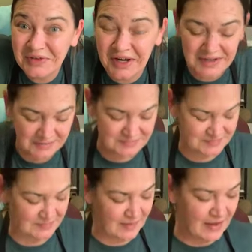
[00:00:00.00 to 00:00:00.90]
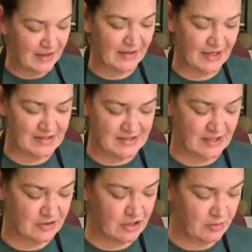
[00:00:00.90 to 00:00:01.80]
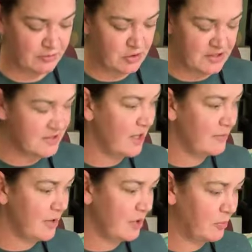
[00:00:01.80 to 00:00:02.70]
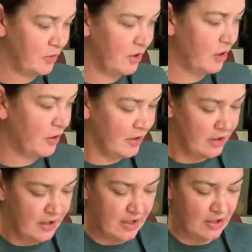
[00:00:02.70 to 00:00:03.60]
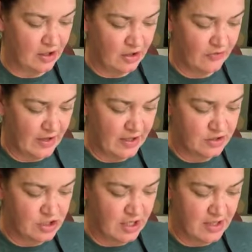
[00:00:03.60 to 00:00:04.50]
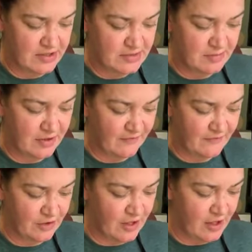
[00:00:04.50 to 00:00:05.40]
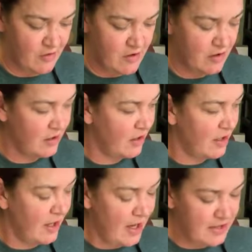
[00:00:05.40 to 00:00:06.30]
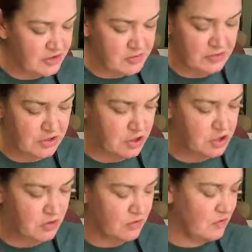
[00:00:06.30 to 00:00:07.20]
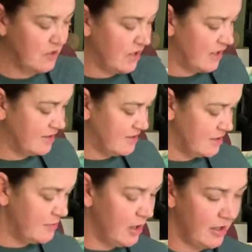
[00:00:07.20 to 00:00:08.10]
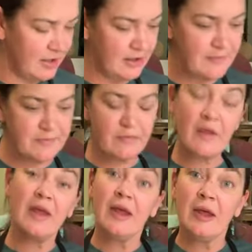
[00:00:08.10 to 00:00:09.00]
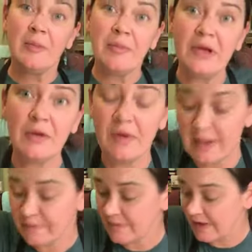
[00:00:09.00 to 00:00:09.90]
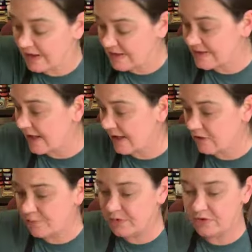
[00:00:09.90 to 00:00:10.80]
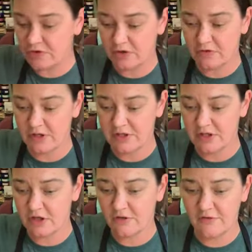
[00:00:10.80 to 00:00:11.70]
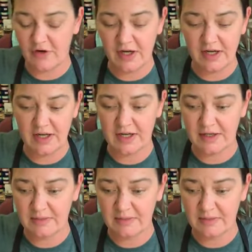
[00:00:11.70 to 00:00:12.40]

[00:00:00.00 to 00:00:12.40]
Right? And like I said, you know, dress it up, make it prettier, and all that jazz. But for now, I just wanted to show you the idea behind it. But anyway, guys, I hope you enjoy the rest of your Friday.